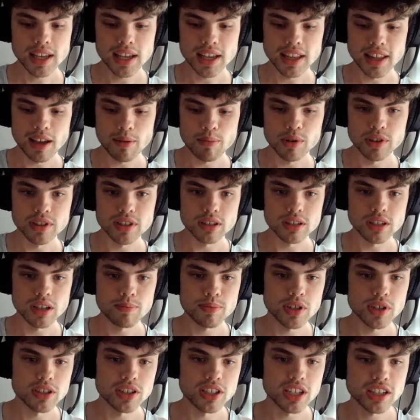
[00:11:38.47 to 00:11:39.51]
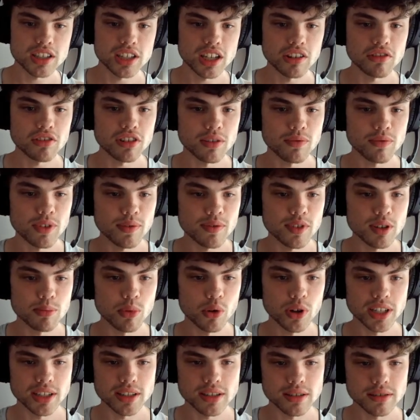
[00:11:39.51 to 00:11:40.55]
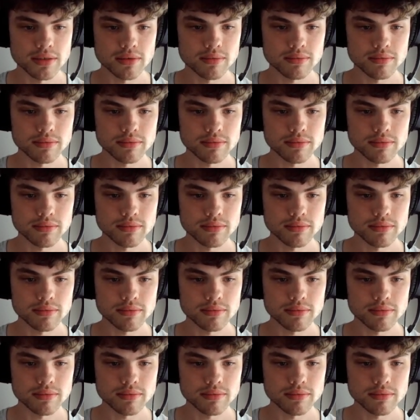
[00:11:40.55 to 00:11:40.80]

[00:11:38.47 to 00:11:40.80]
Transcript: And that puts us up to 650 points.